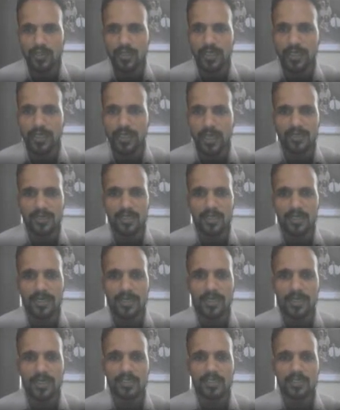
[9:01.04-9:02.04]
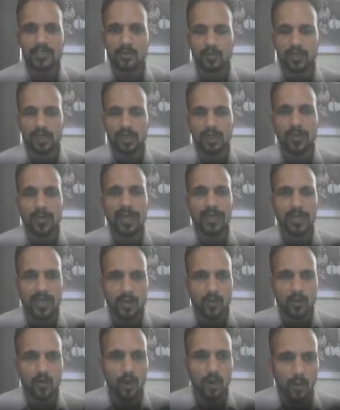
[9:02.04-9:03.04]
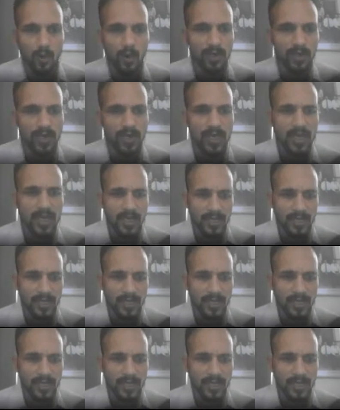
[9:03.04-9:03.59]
the heat emission rate is denoted by dQ upon